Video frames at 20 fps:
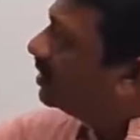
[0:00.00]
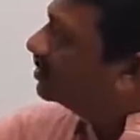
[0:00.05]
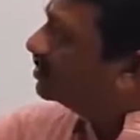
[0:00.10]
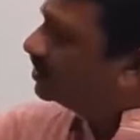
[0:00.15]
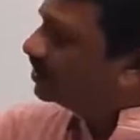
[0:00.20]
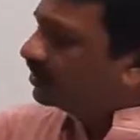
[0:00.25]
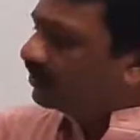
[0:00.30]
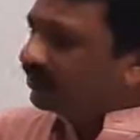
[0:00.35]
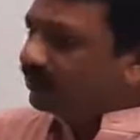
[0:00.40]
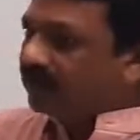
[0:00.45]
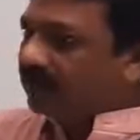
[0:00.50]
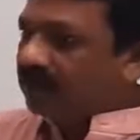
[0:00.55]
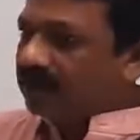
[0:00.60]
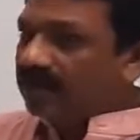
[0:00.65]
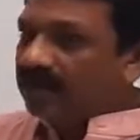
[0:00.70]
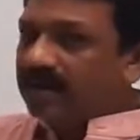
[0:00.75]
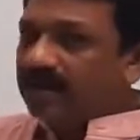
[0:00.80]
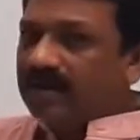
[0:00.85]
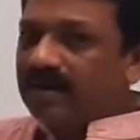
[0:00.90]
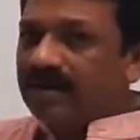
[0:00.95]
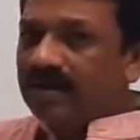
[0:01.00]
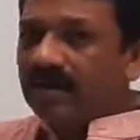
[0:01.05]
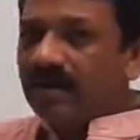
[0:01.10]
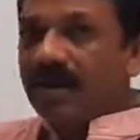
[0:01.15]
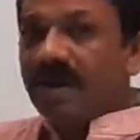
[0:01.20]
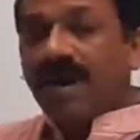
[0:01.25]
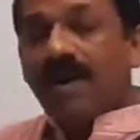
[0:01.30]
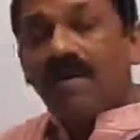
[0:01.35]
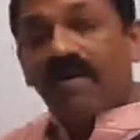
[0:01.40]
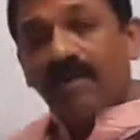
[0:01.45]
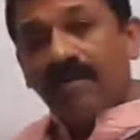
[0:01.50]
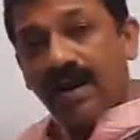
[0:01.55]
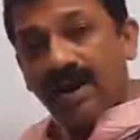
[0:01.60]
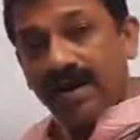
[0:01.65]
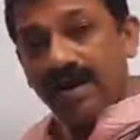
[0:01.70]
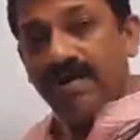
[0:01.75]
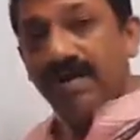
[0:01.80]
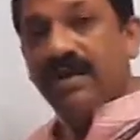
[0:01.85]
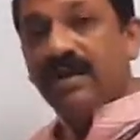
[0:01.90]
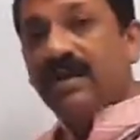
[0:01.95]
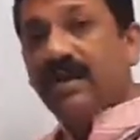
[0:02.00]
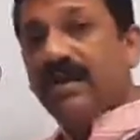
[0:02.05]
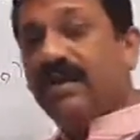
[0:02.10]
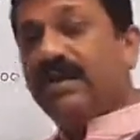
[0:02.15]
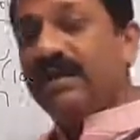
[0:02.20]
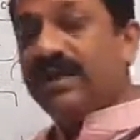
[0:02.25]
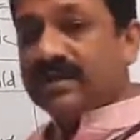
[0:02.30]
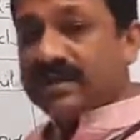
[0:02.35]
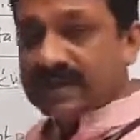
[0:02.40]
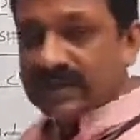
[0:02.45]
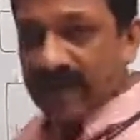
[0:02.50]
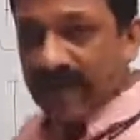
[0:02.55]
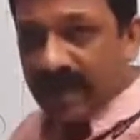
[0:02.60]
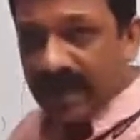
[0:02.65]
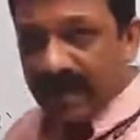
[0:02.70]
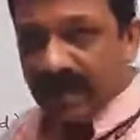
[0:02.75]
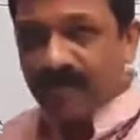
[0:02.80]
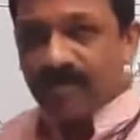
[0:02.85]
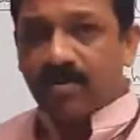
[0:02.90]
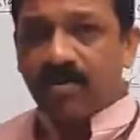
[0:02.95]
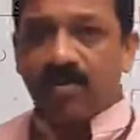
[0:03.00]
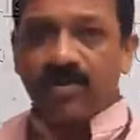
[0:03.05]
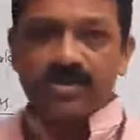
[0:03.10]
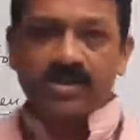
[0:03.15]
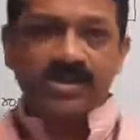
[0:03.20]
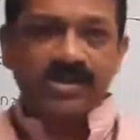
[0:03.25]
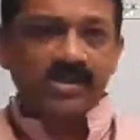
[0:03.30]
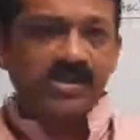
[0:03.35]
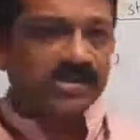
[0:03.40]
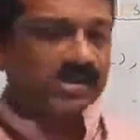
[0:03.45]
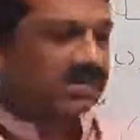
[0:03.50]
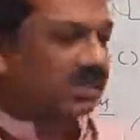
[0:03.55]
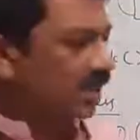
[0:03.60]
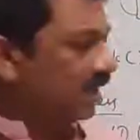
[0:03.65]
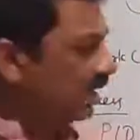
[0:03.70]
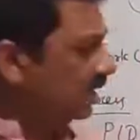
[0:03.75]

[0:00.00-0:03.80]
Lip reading: is equal to 100. But in the child process,